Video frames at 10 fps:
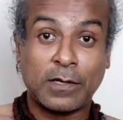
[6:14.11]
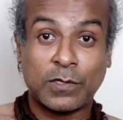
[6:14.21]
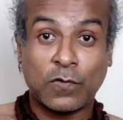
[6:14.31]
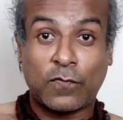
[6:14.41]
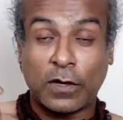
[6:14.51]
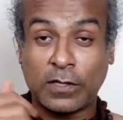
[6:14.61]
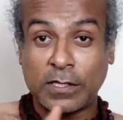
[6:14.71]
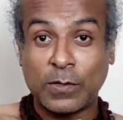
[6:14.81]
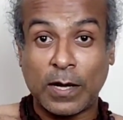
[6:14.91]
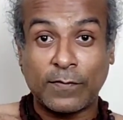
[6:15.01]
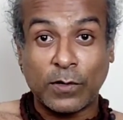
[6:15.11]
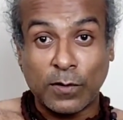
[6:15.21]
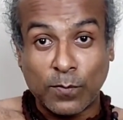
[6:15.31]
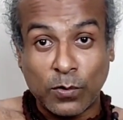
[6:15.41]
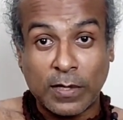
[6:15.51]
So for this, you have to
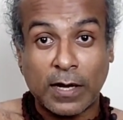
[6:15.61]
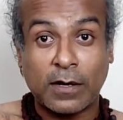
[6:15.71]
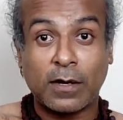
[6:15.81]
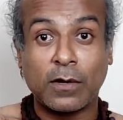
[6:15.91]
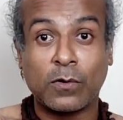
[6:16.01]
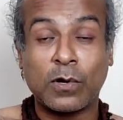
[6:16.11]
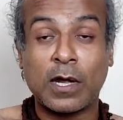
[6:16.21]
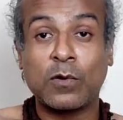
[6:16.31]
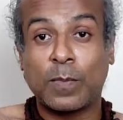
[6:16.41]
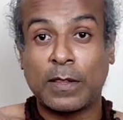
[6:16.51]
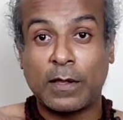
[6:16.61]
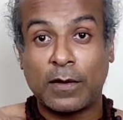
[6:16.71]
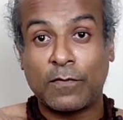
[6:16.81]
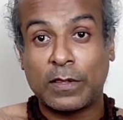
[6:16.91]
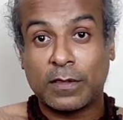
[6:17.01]
remove that
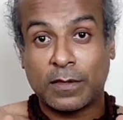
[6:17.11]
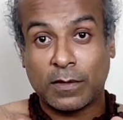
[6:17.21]
runanubandha with